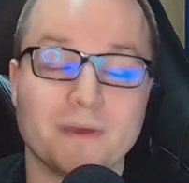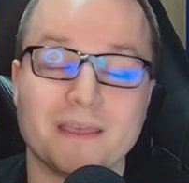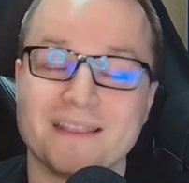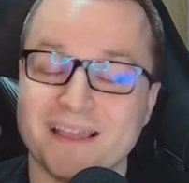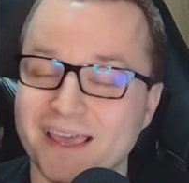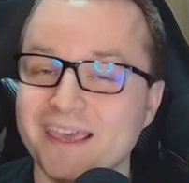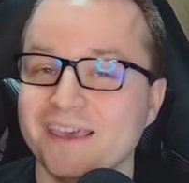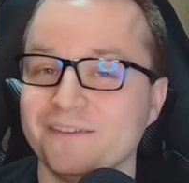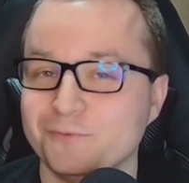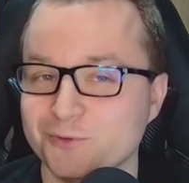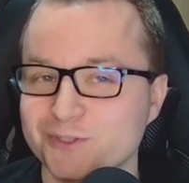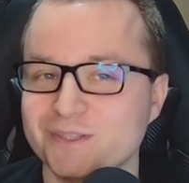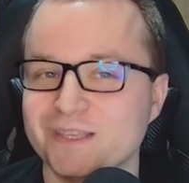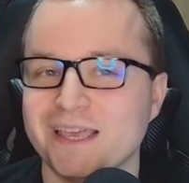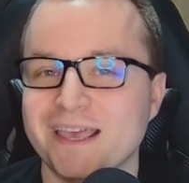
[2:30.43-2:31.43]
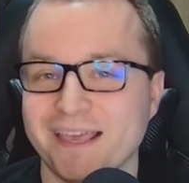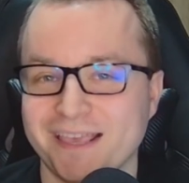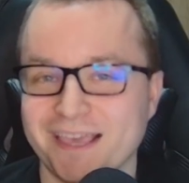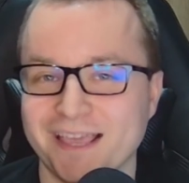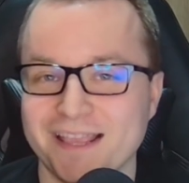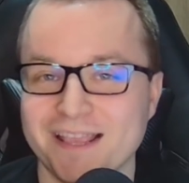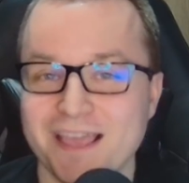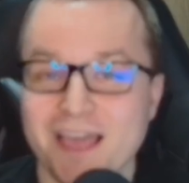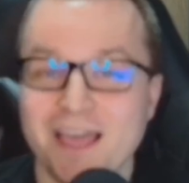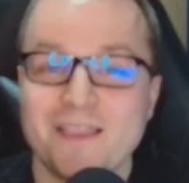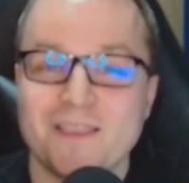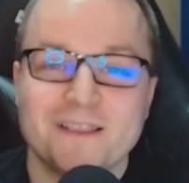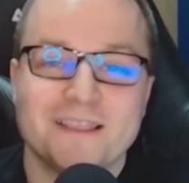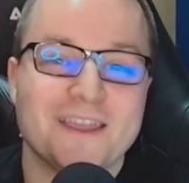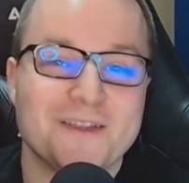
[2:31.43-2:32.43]
and I have to say again
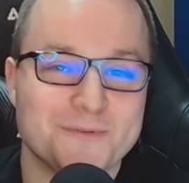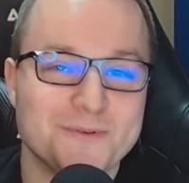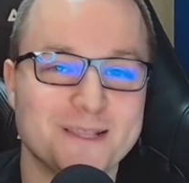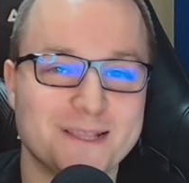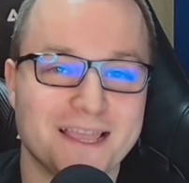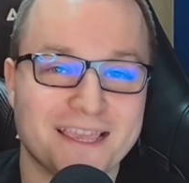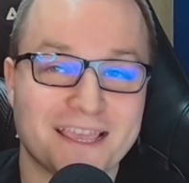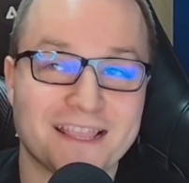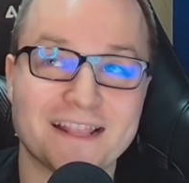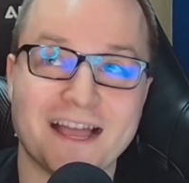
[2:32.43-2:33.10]
that I really like it.